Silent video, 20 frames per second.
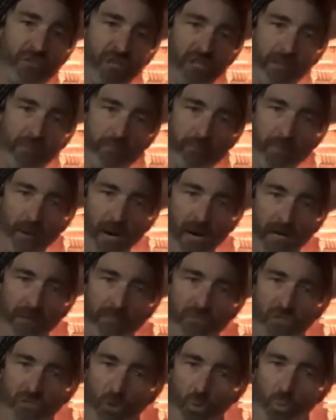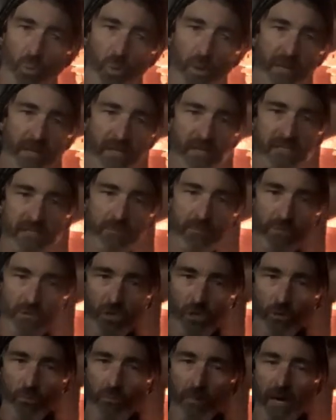on the bottom so wind doesn't
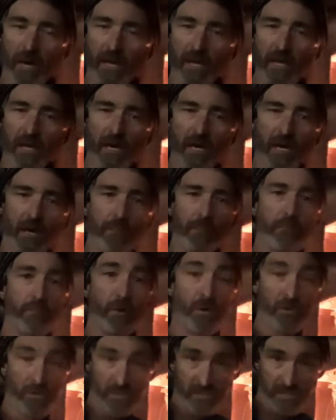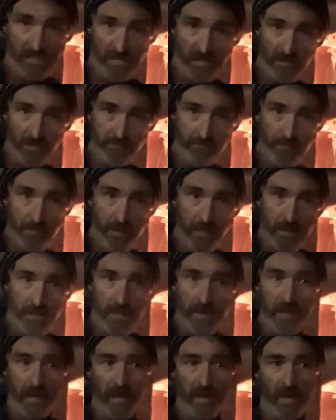blow my burners out.
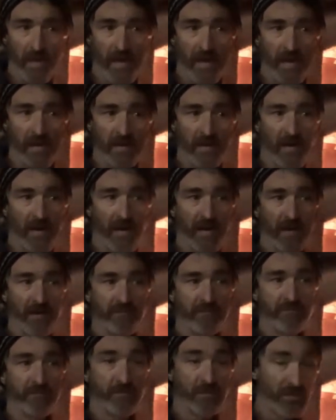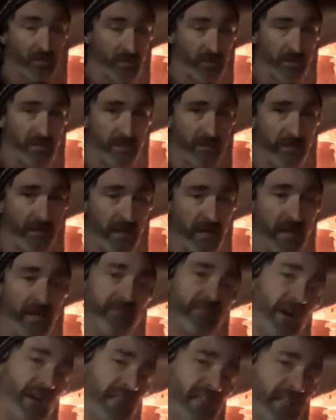And I've learned that
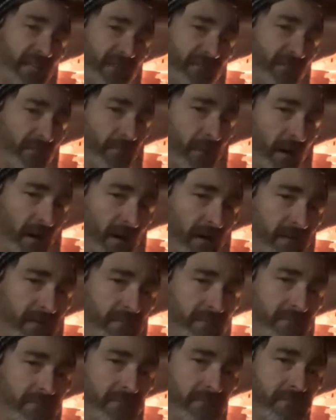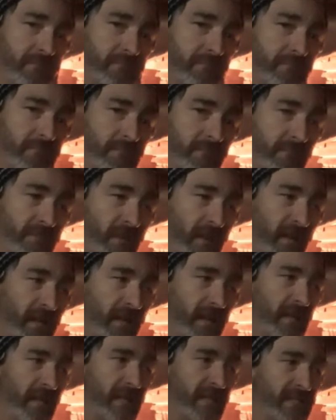if I leave them on, that
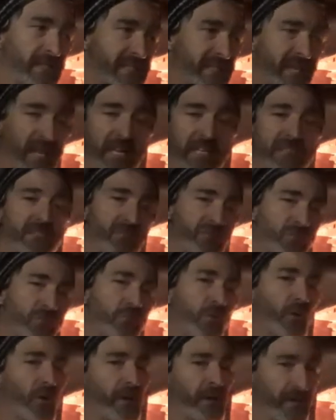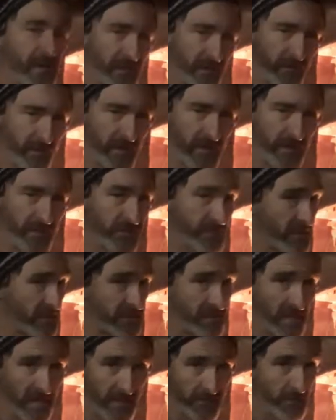it stays a little more even. I used to
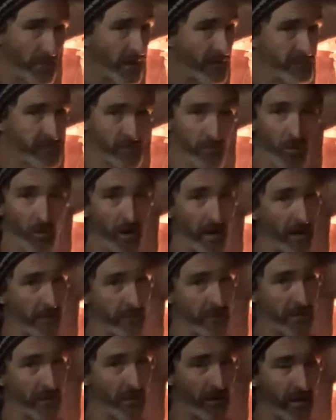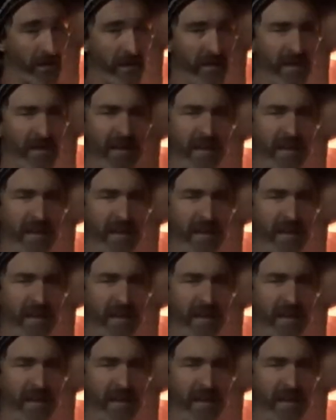take them off so more air would go in,